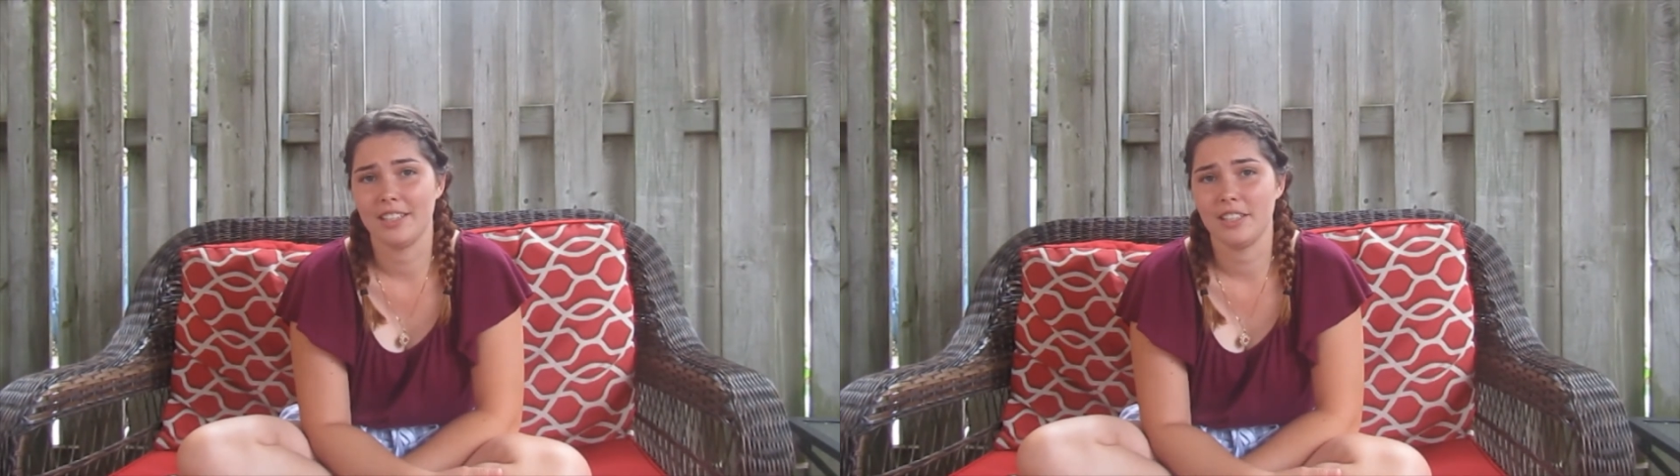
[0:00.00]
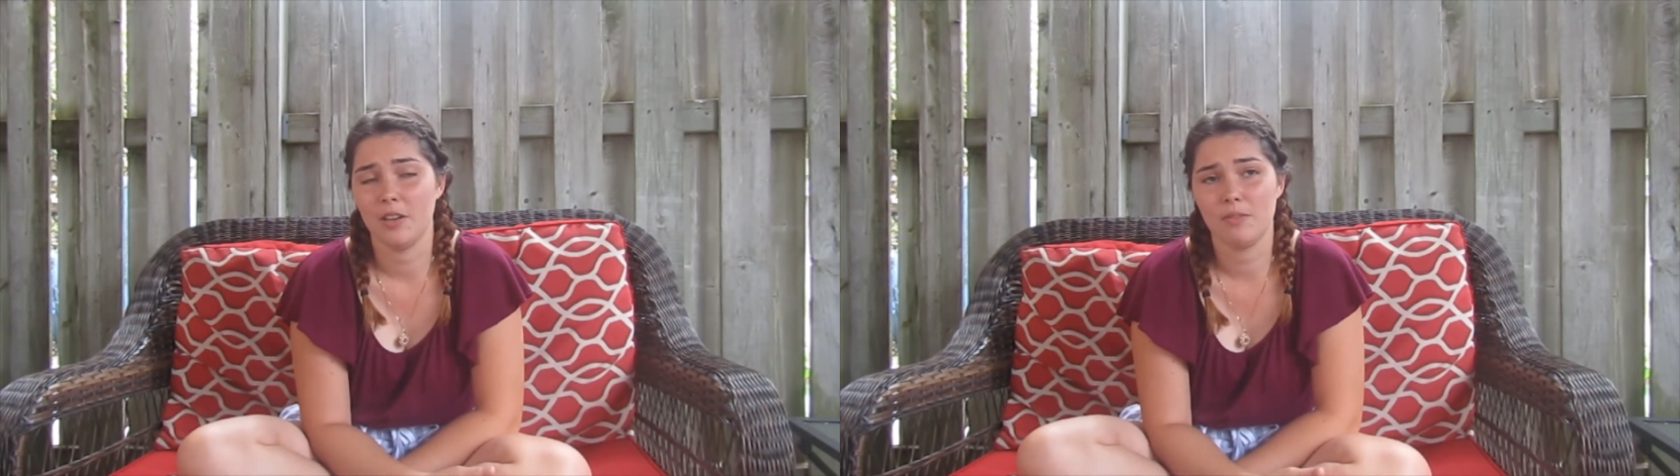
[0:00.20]

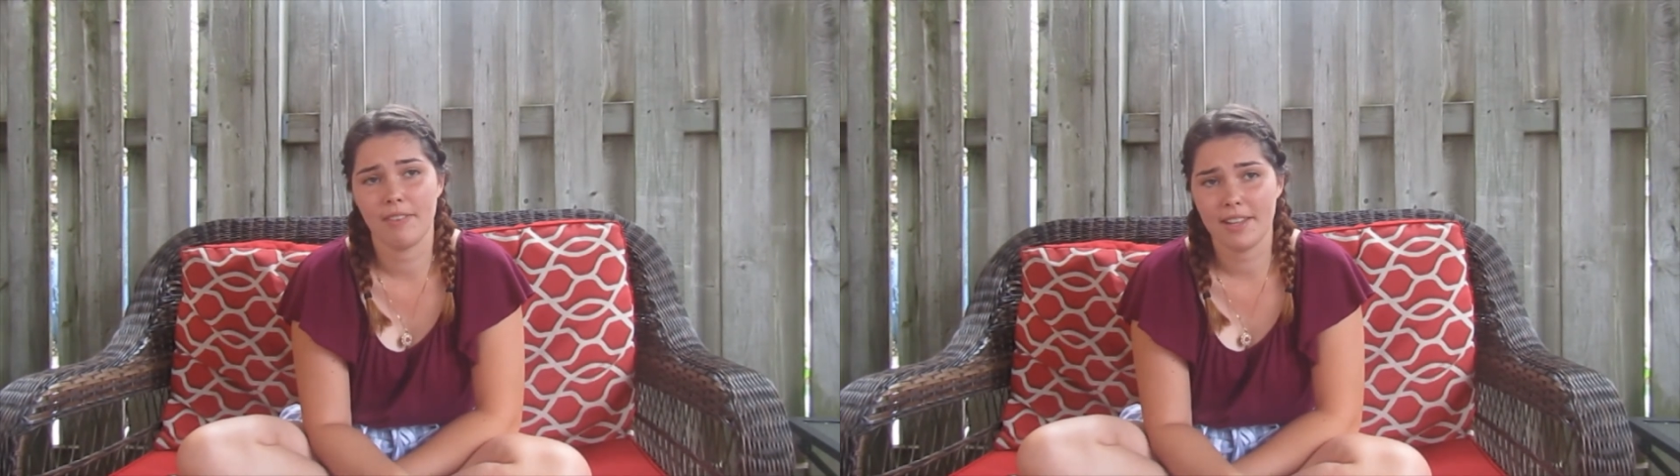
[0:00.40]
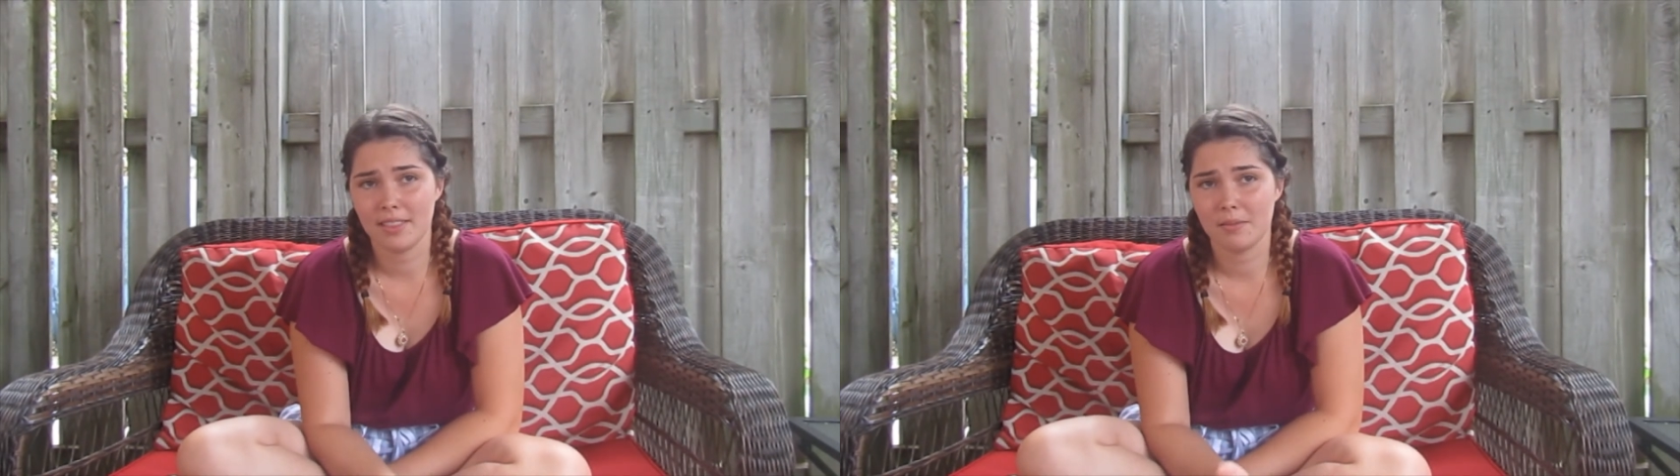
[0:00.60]
You know,
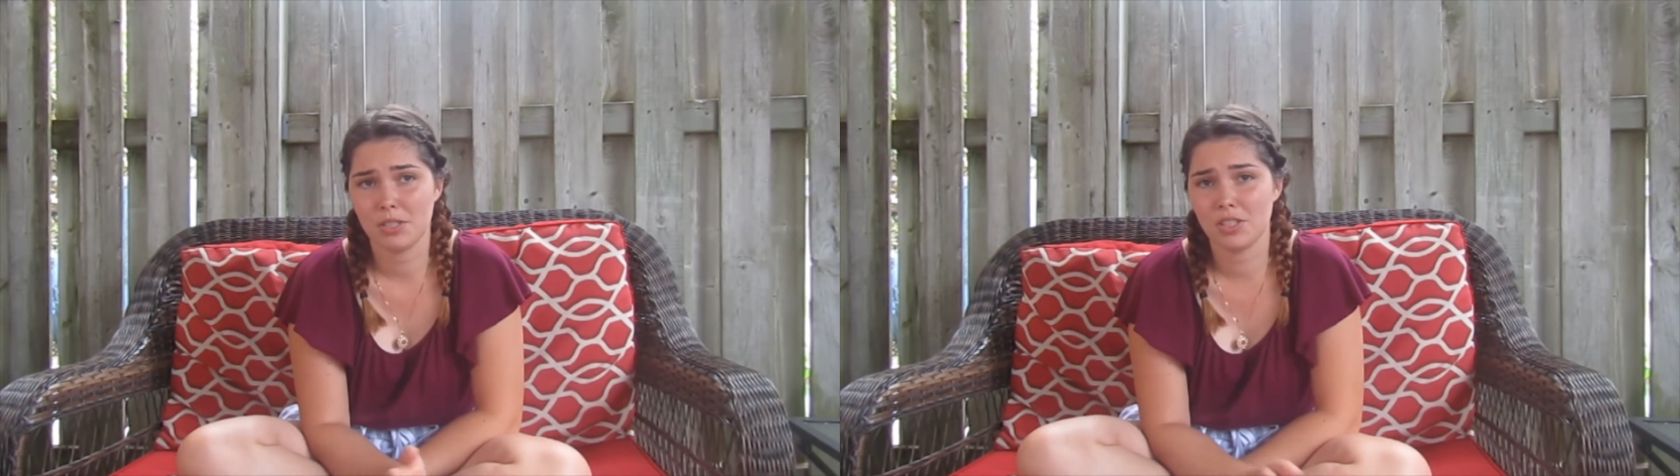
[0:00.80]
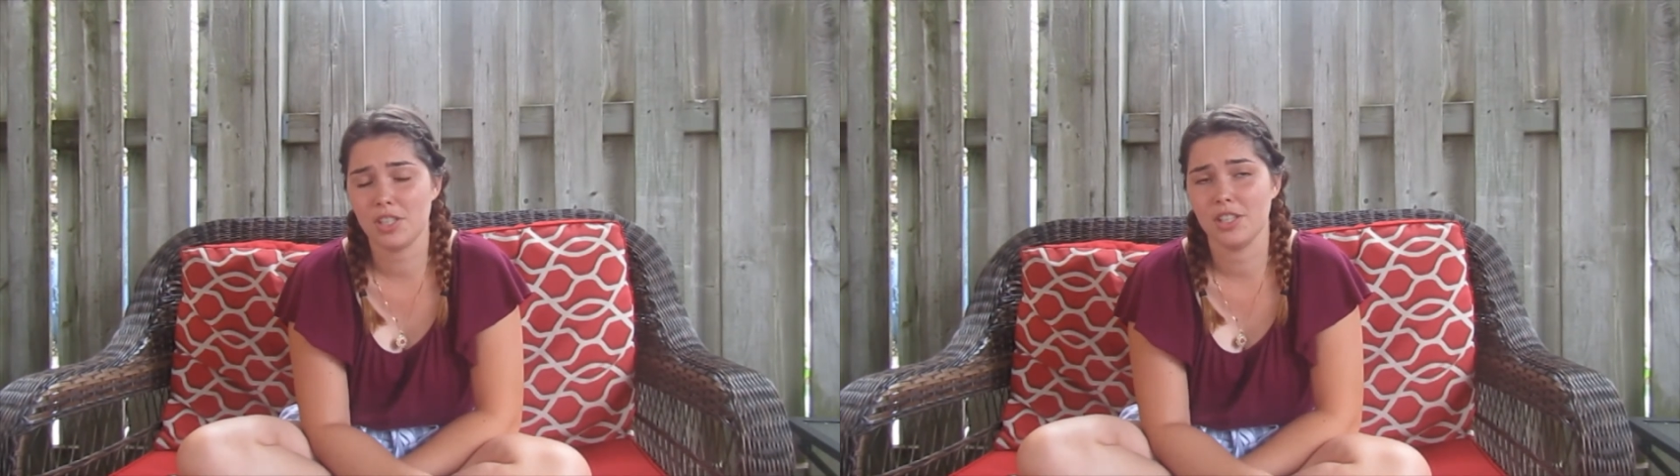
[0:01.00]
invite them to
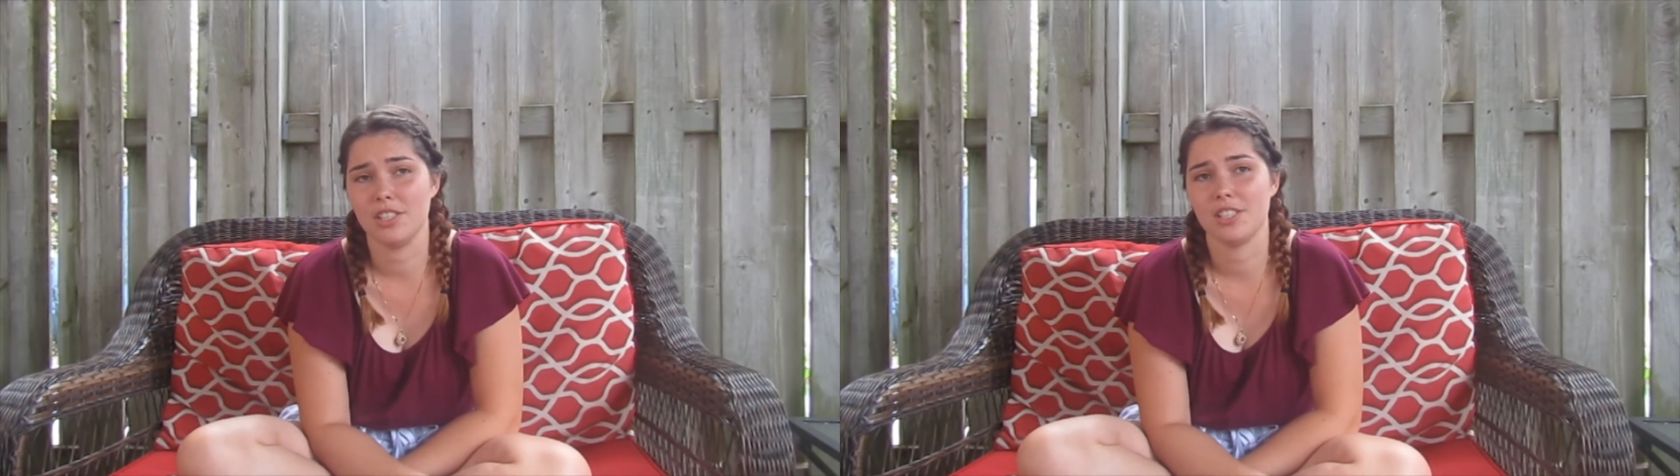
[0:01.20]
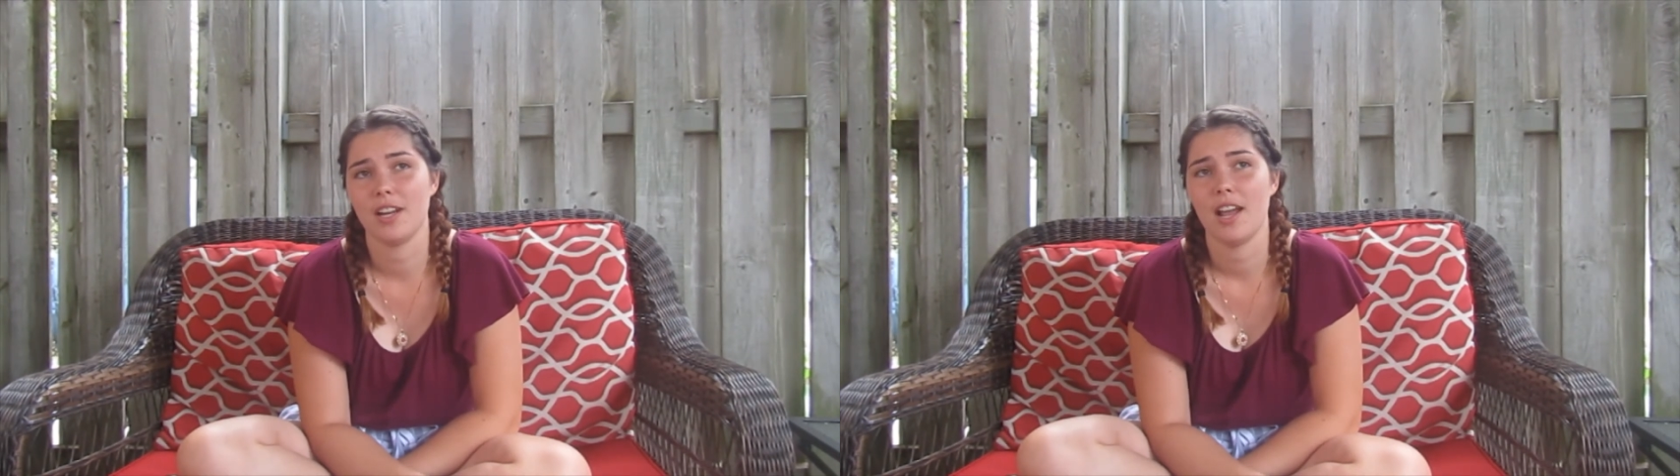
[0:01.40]
church.